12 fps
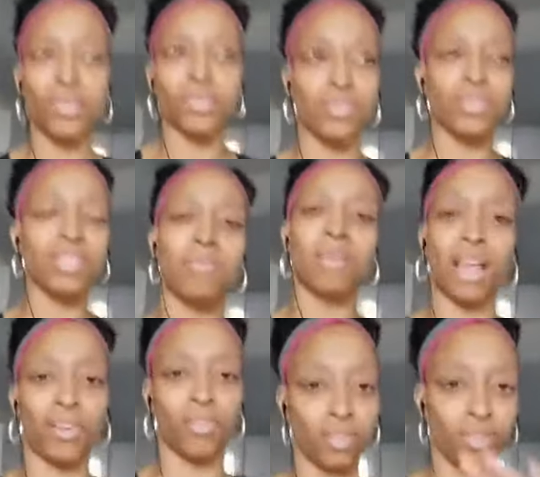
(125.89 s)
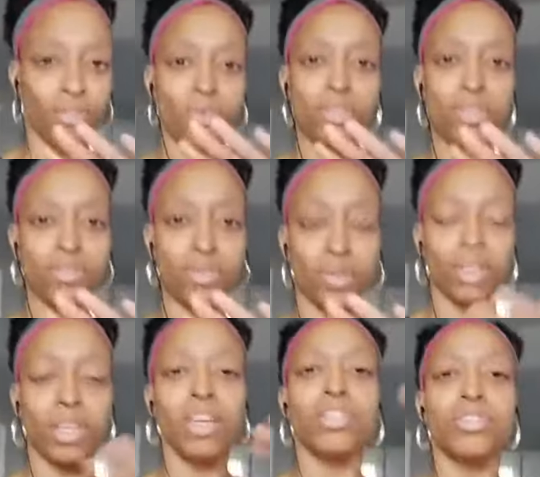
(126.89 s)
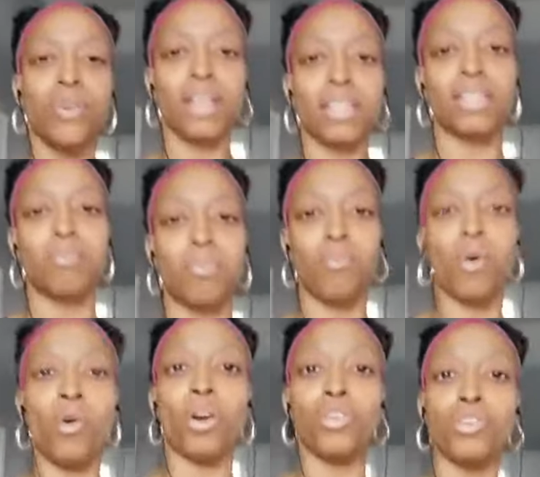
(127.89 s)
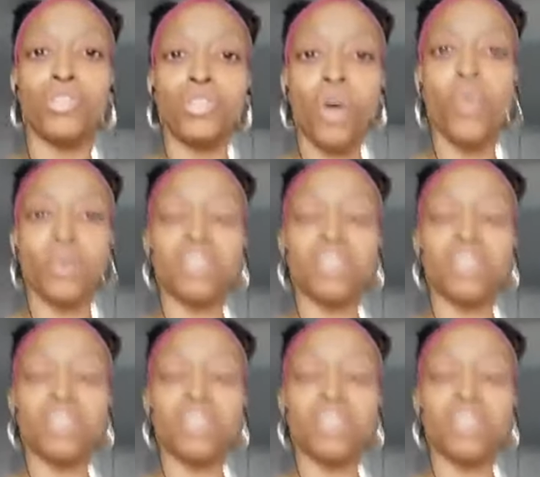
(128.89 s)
So she's been like on the tour circuit trying to promote her show.